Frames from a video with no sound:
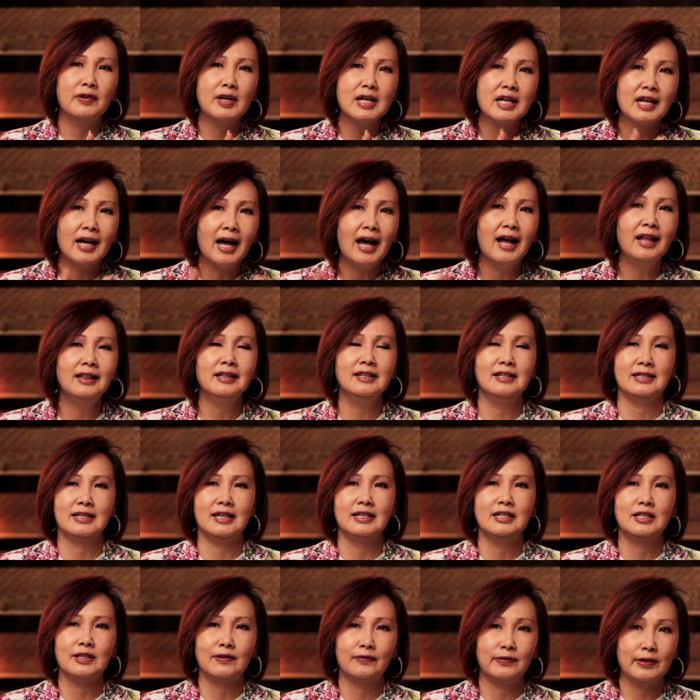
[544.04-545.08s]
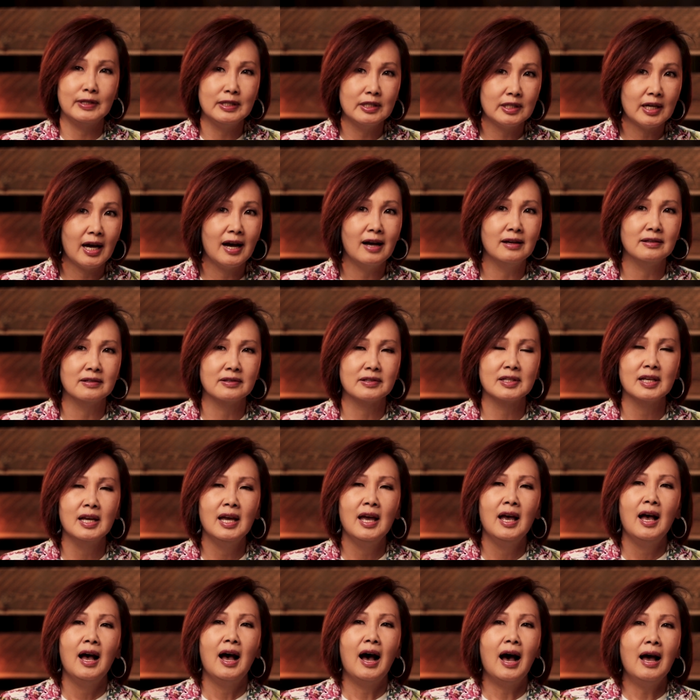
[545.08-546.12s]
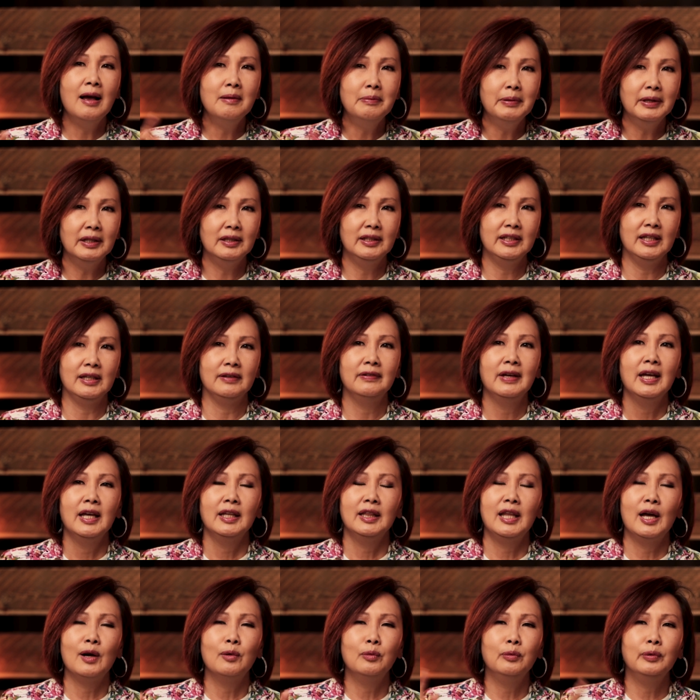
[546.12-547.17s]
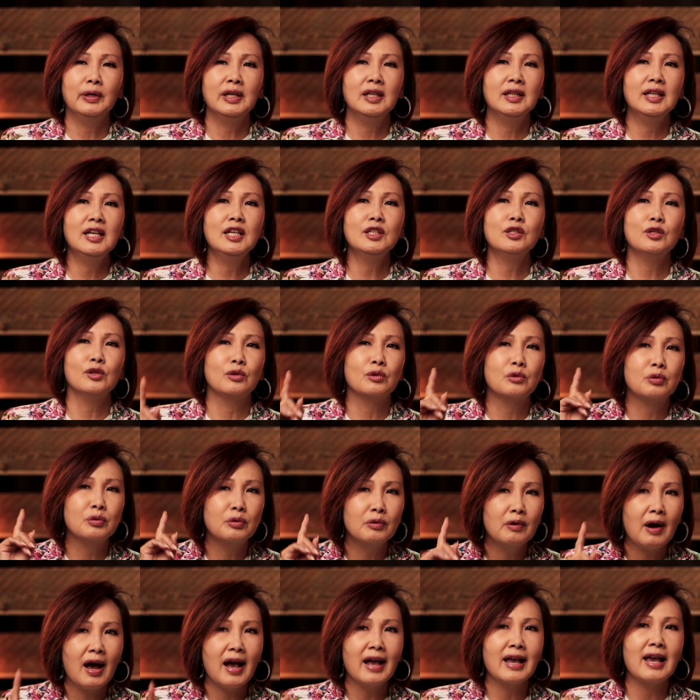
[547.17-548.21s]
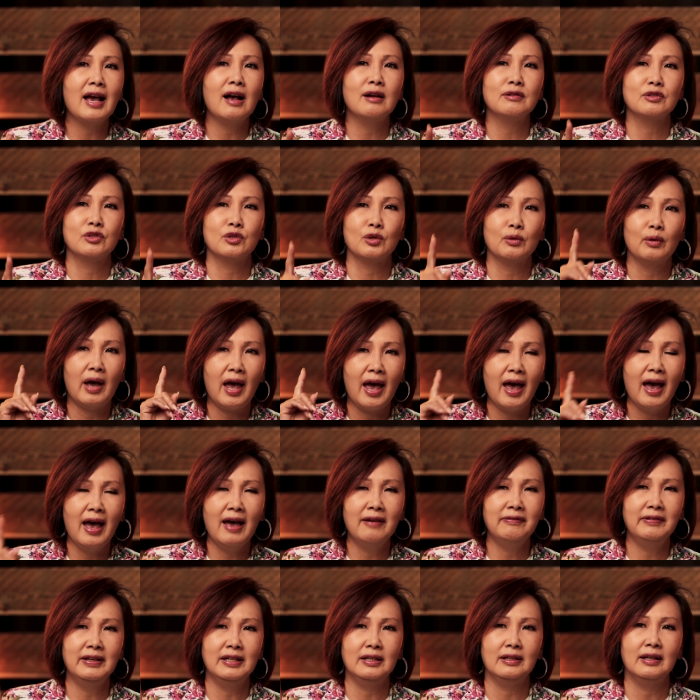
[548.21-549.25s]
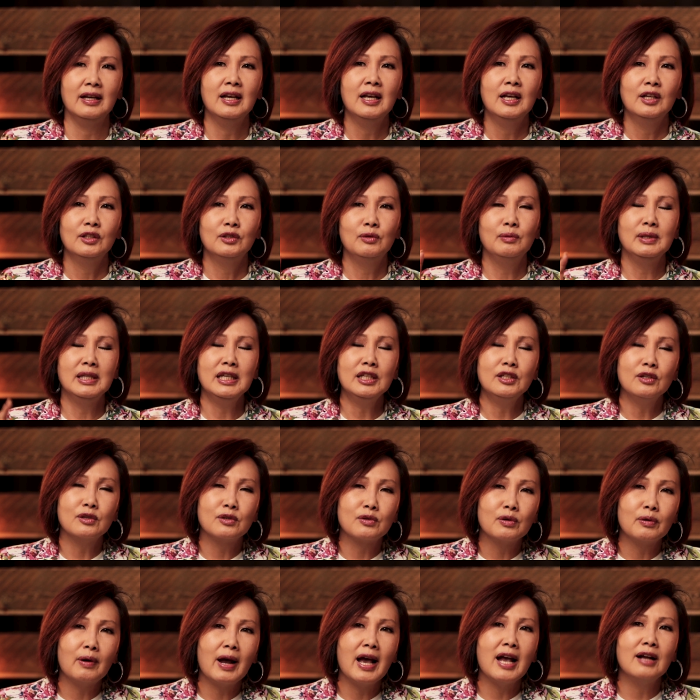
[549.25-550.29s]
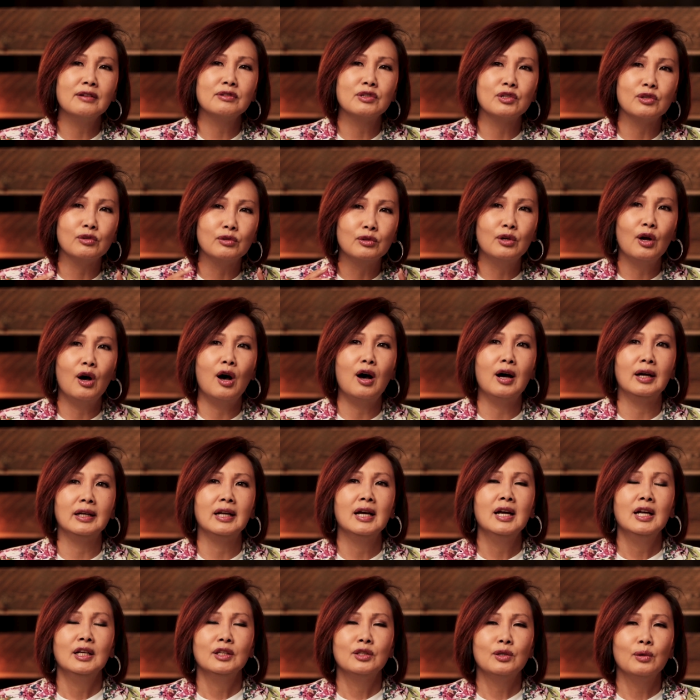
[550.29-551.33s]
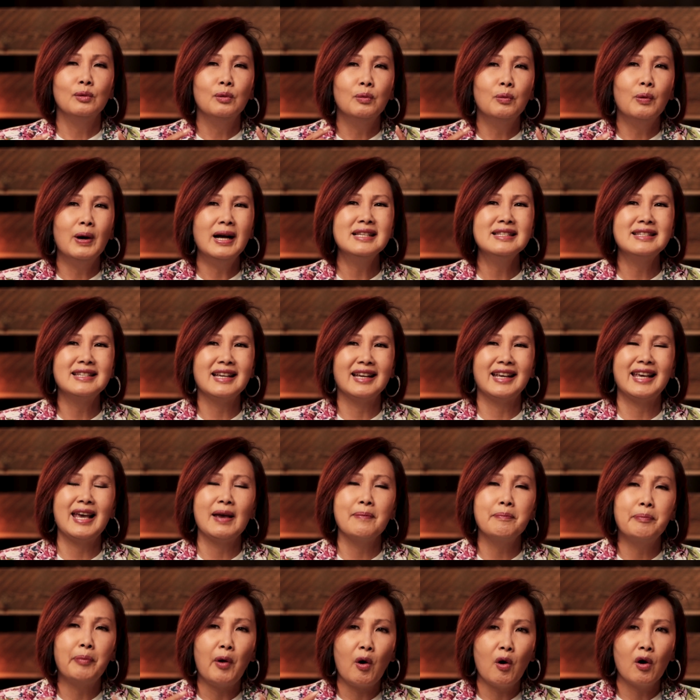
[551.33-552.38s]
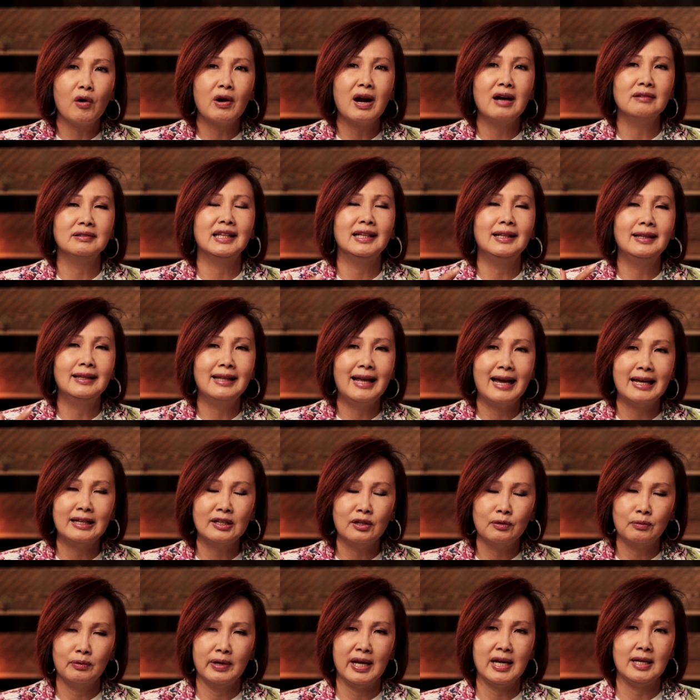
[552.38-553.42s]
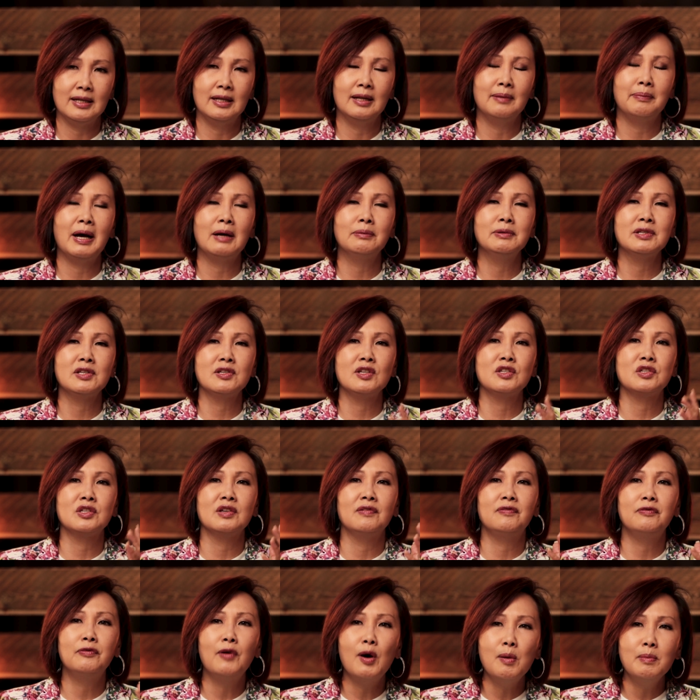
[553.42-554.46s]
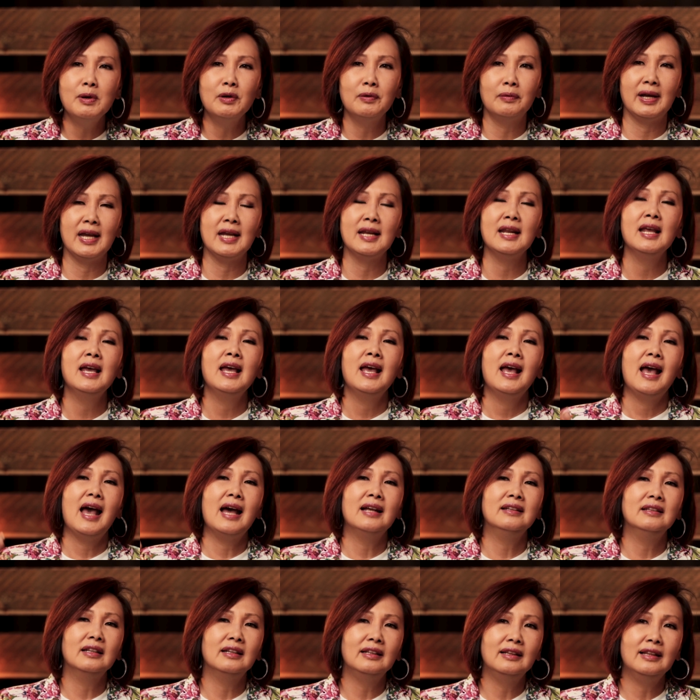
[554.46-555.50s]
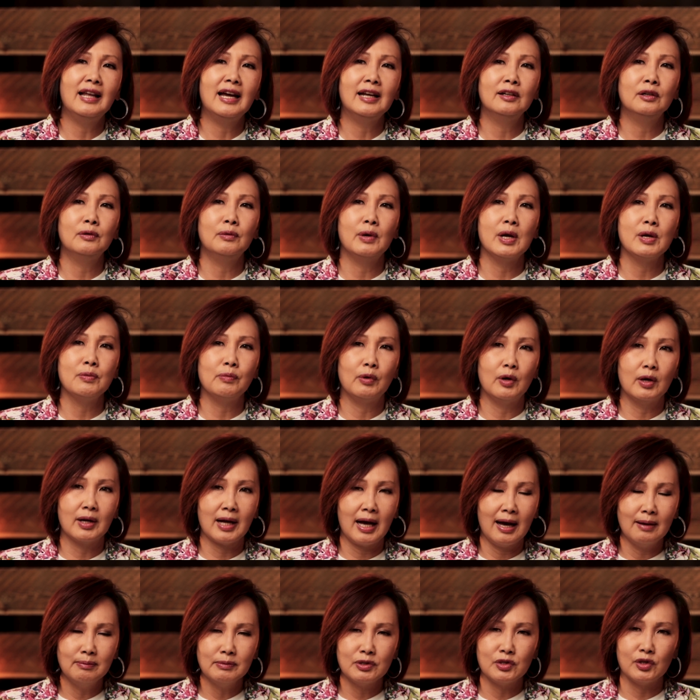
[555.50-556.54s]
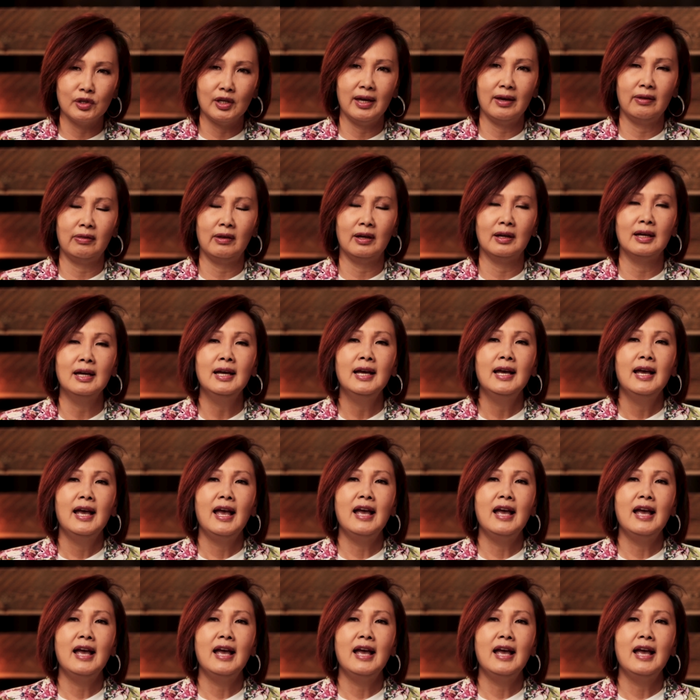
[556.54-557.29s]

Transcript: different colors and different tongues. I believe that we we need to cry out to heaven? Do we need to cry out to God to once again pour out the latter rain? The Bible says the former rain and the latter rain will come together,